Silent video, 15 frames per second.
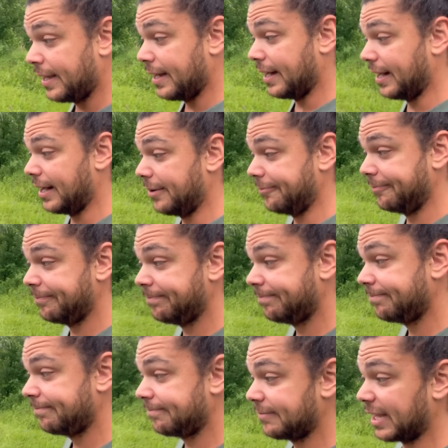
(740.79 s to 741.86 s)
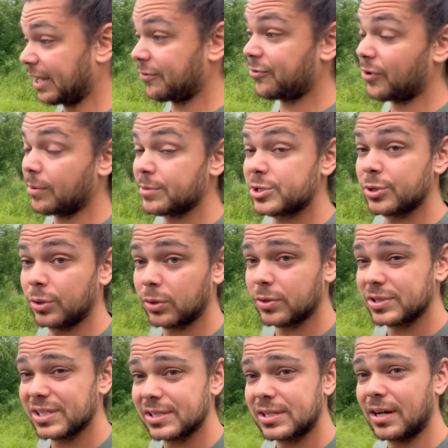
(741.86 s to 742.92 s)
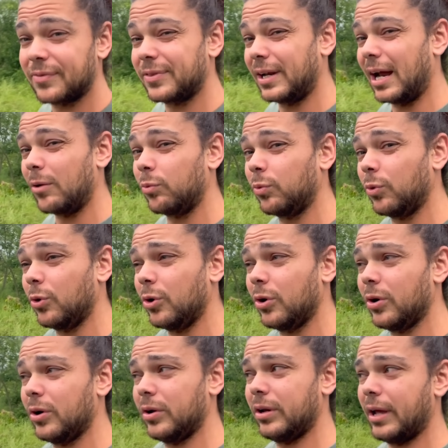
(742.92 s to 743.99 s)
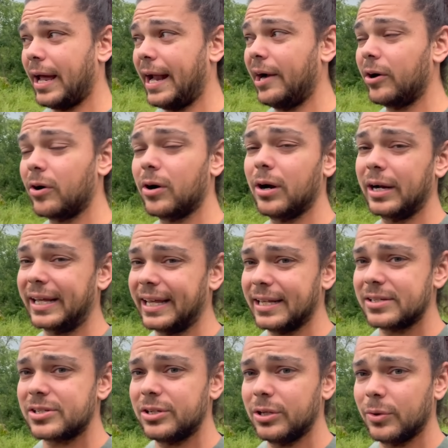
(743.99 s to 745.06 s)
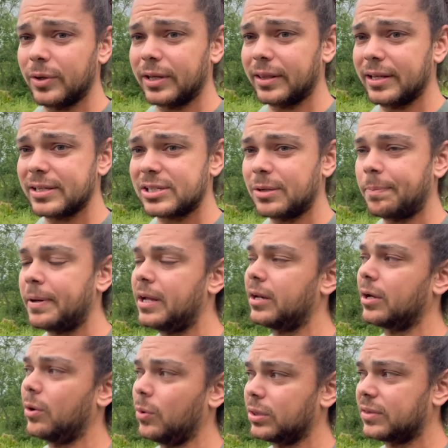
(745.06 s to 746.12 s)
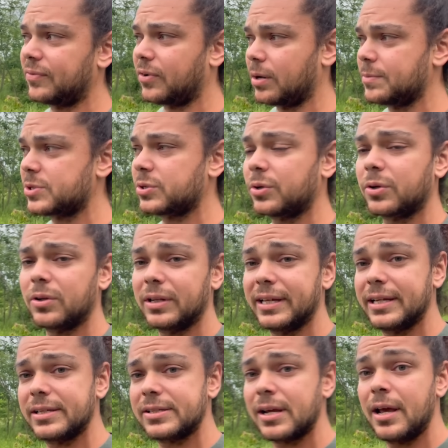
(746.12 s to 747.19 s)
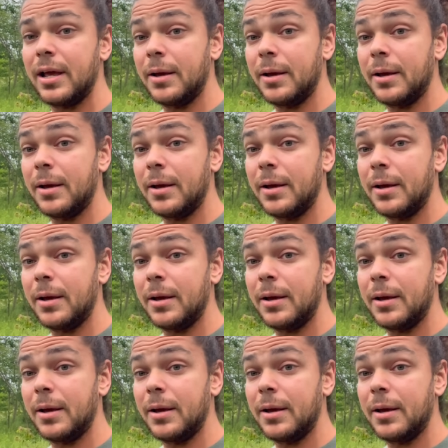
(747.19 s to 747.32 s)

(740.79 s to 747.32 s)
pharmaceuticals and stuff, then I would err against doing this depending on what the pharmaceutical is,